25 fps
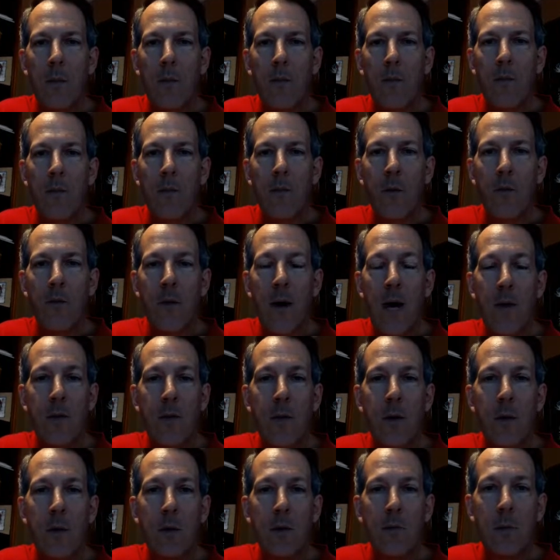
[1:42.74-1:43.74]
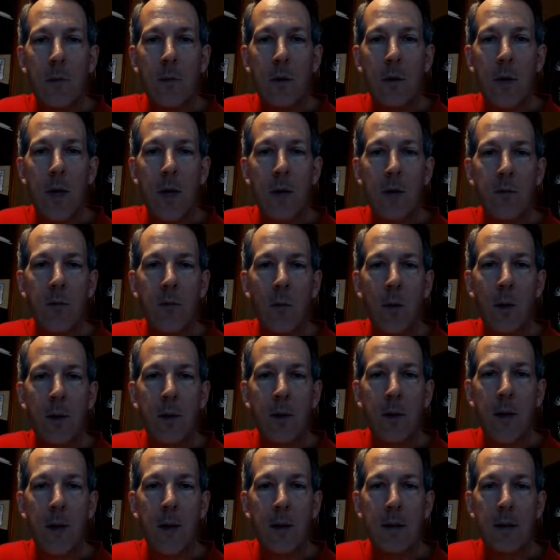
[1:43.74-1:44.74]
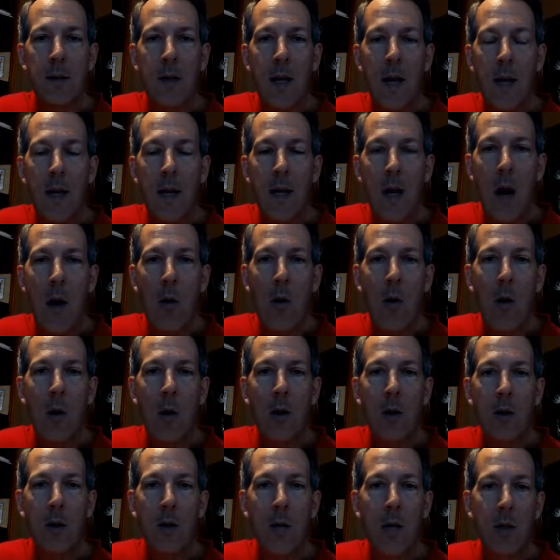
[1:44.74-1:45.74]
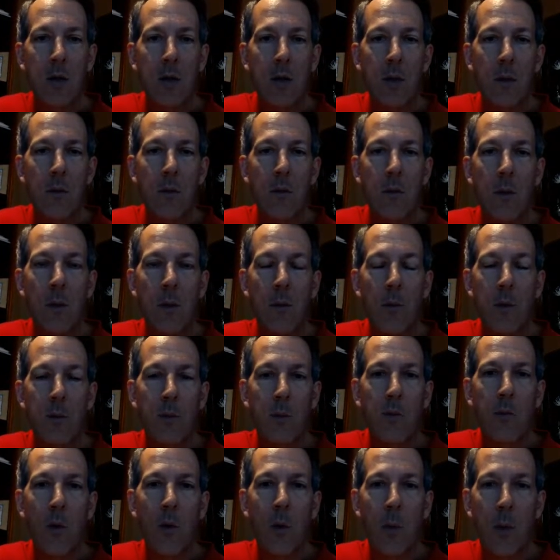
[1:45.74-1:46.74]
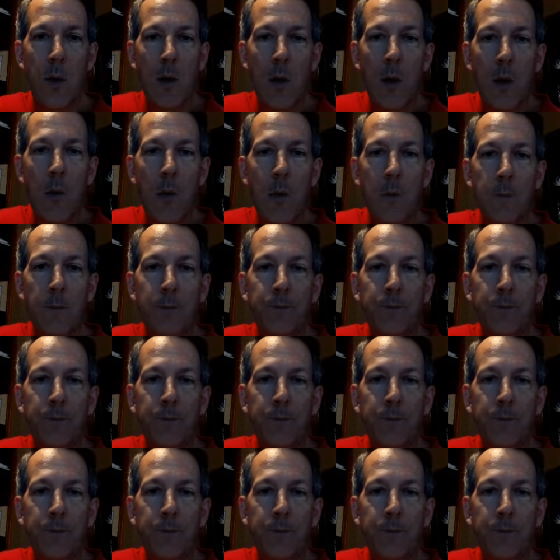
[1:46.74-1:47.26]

for 5 years from 2004 to 2009, alcohol injection was performed alone.